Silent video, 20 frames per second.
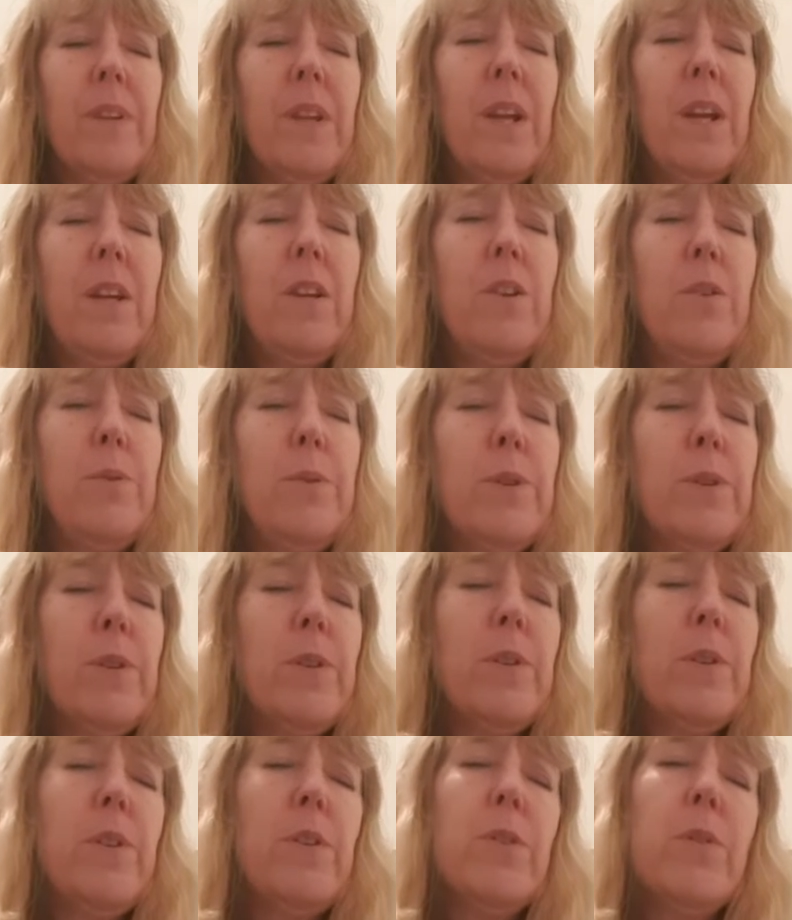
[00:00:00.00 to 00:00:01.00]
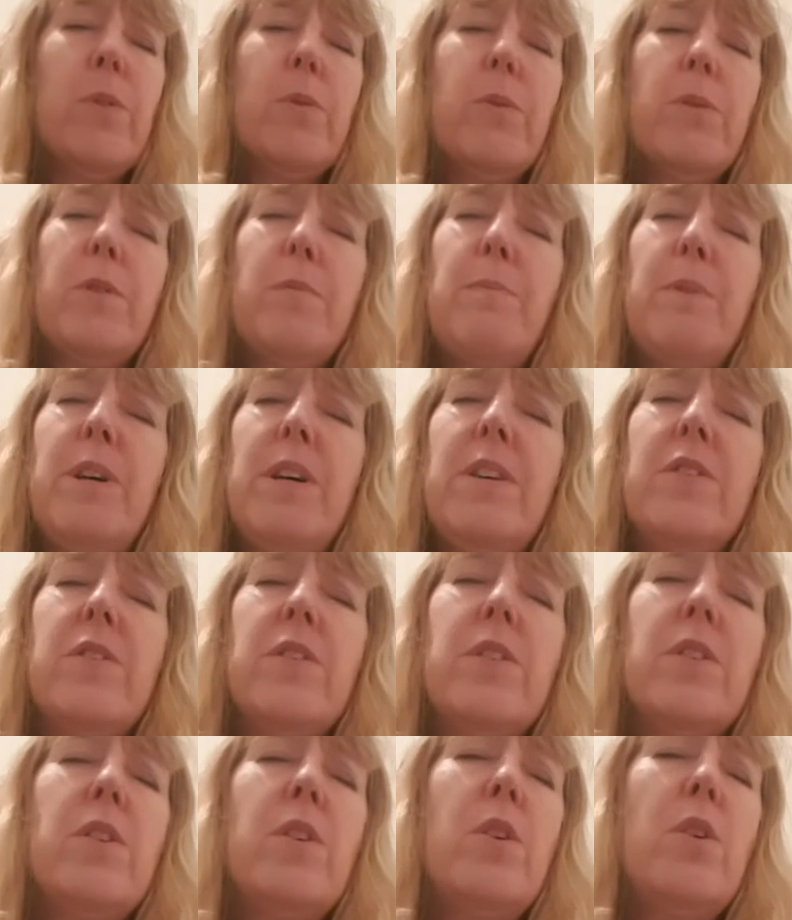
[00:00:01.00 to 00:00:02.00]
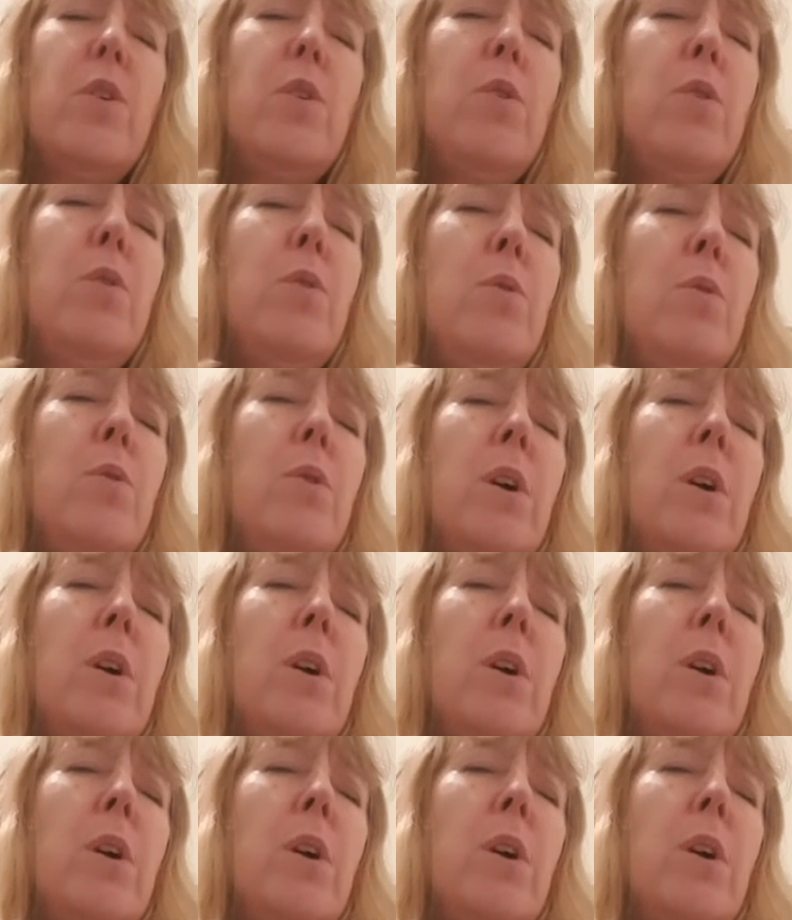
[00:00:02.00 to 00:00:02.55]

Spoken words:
Are you the sort of person who